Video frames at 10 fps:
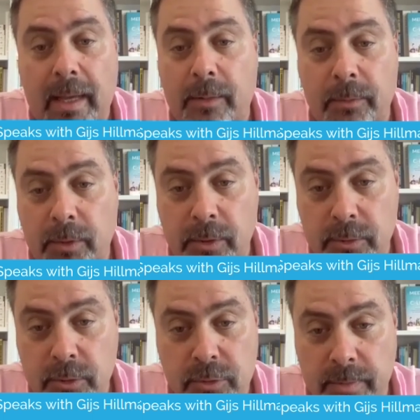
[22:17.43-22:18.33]
I don't want
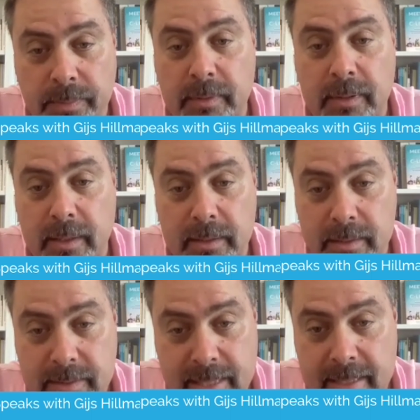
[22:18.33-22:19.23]
her to trip in
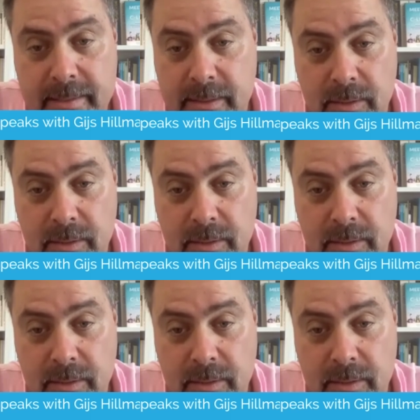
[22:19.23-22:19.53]
the stairs.